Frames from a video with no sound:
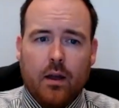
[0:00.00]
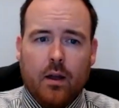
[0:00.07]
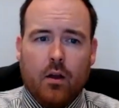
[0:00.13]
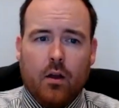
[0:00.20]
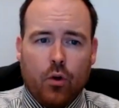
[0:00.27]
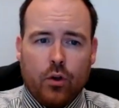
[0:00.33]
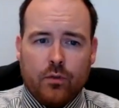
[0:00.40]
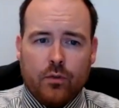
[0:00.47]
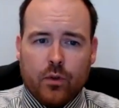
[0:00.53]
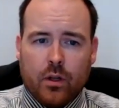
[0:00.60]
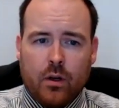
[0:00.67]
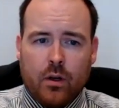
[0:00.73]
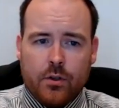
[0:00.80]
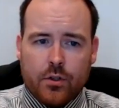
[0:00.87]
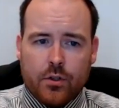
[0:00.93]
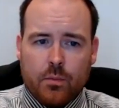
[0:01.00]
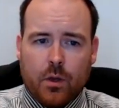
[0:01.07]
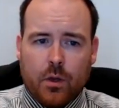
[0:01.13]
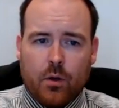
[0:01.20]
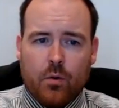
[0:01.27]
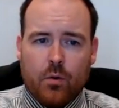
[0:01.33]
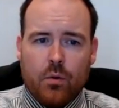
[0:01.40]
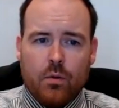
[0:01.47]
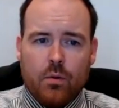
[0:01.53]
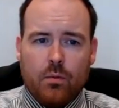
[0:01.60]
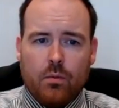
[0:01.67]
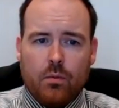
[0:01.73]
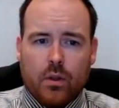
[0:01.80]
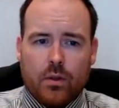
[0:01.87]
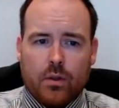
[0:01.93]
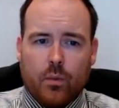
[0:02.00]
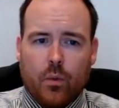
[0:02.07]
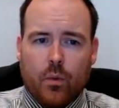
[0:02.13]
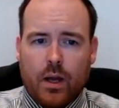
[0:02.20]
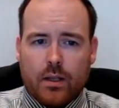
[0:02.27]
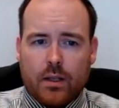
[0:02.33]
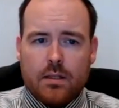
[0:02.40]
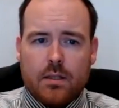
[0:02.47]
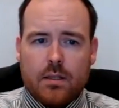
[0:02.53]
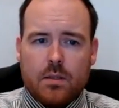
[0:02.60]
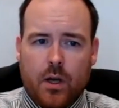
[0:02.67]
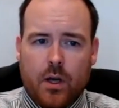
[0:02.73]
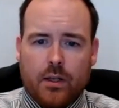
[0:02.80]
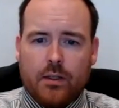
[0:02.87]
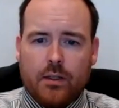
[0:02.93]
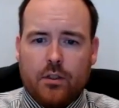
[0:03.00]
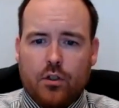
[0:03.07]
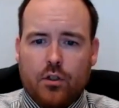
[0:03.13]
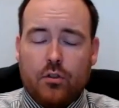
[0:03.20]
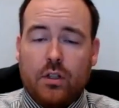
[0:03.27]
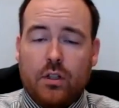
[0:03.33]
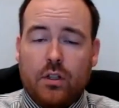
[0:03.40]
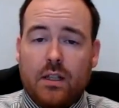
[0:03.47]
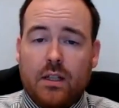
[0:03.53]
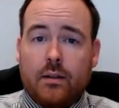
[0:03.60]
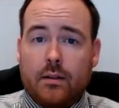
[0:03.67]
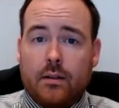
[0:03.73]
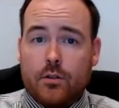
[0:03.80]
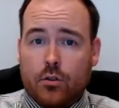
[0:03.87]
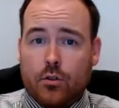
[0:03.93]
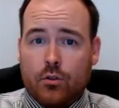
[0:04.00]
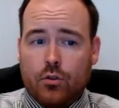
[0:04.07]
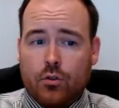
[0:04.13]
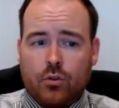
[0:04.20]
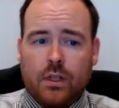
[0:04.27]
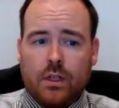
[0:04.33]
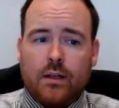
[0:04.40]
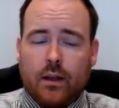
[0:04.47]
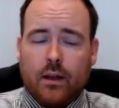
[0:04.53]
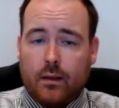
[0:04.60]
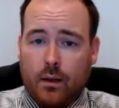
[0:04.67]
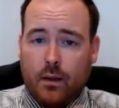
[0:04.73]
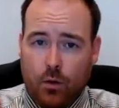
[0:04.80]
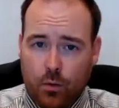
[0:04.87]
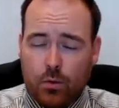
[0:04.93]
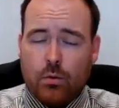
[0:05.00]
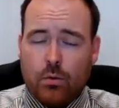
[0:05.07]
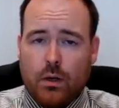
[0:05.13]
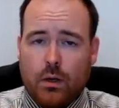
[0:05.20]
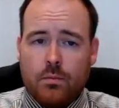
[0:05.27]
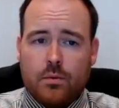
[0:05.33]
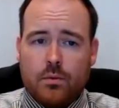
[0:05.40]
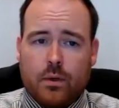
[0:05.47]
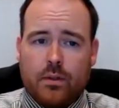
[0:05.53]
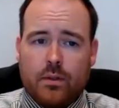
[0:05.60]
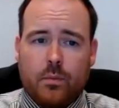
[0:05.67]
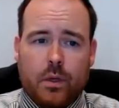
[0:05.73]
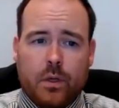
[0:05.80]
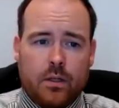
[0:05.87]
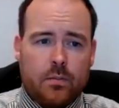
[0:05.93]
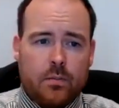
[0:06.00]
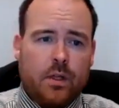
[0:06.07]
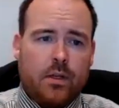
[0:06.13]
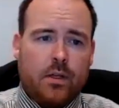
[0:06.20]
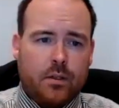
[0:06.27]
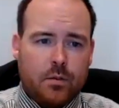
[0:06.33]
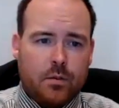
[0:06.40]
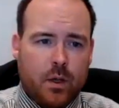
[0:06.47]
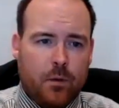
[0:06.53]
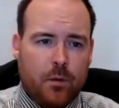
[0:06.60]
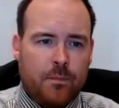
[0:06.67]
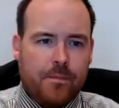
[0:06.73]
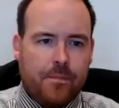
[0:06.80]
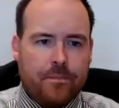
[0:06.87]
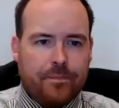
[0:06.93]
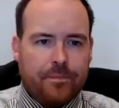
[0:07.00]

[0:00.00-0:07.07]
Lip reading: or you've got the 100mm with the wax, the span, the QD, and that's your touring kit. That also comes with the brass plaque as well.